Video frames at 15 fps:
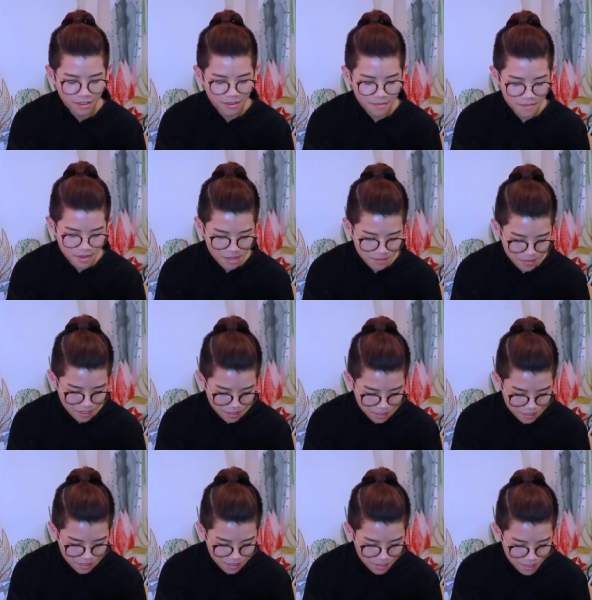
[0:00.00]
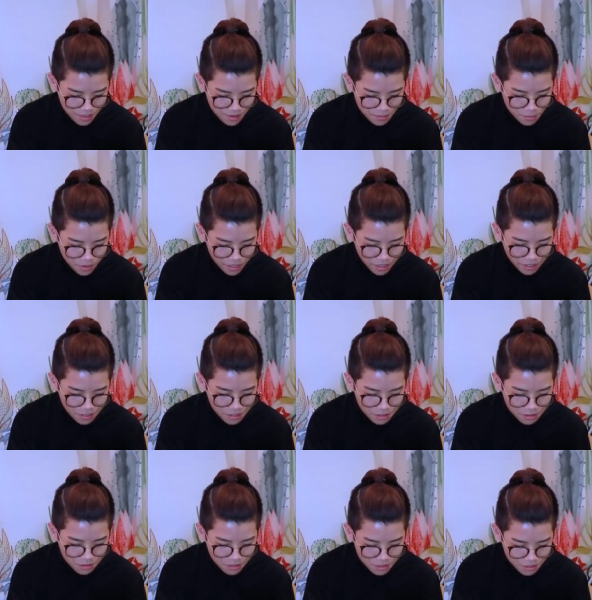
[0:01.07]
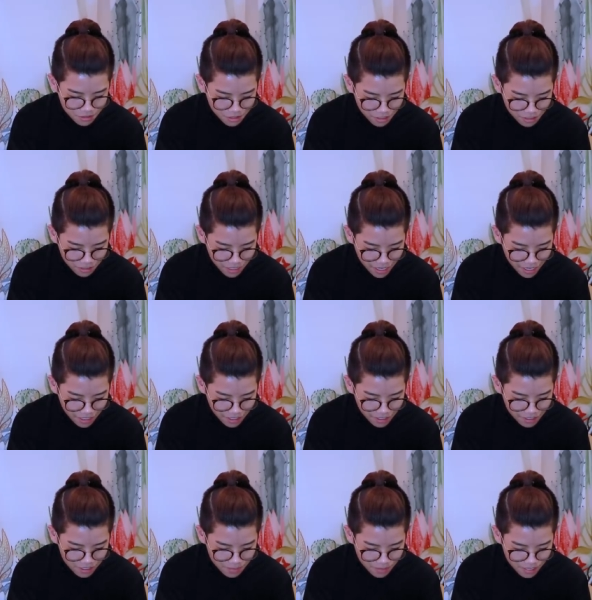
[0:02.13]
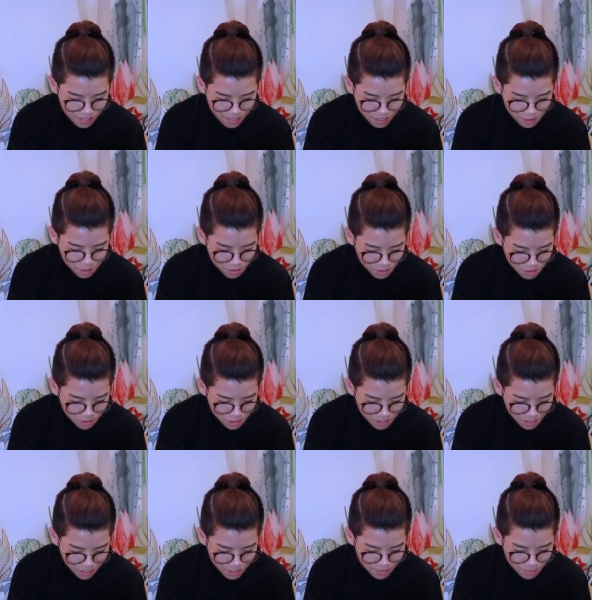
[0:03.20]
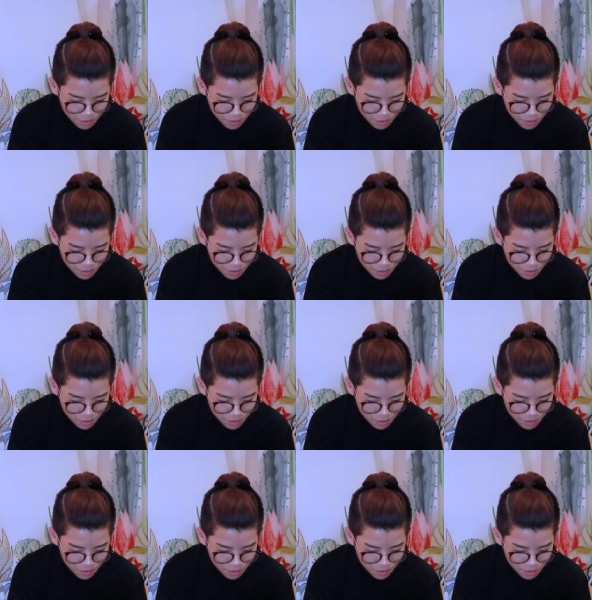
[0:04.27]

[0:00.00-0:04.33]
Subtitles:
The meme is, breaking news, your daughter Katie is bisexual, she likes